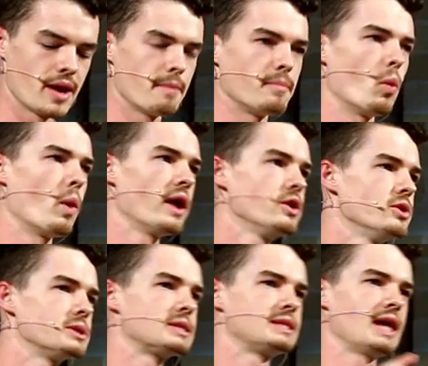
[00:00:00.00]
but when you
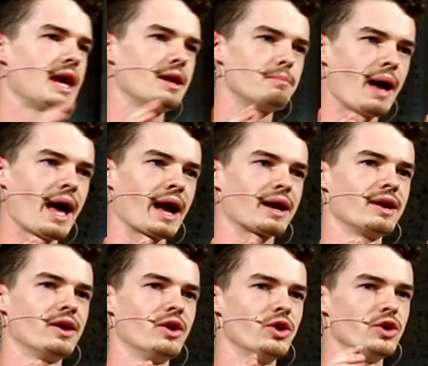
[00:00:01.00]
stand back,
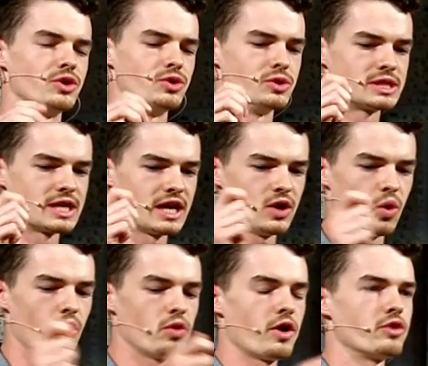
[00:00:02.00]
you see
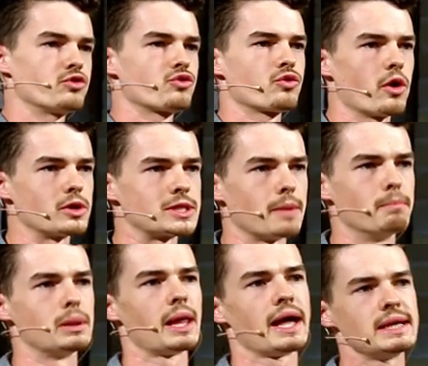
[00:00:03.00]
all those strokes
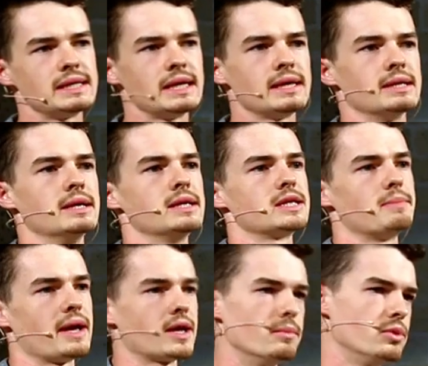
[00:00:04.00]
blend in to
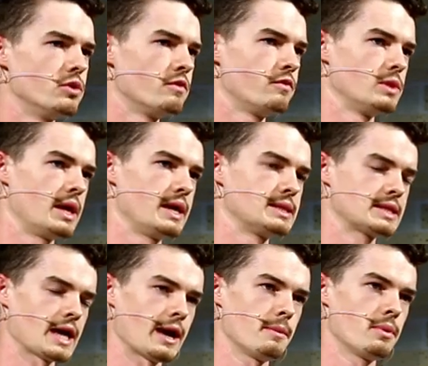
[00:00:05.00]
make a beautiful
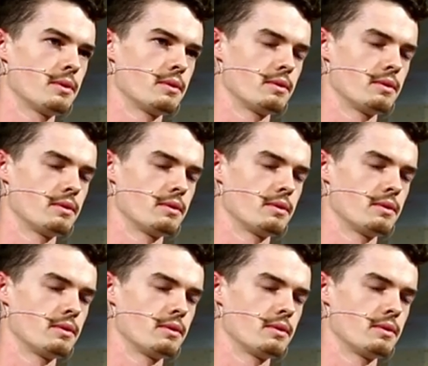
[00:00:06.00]
landscape.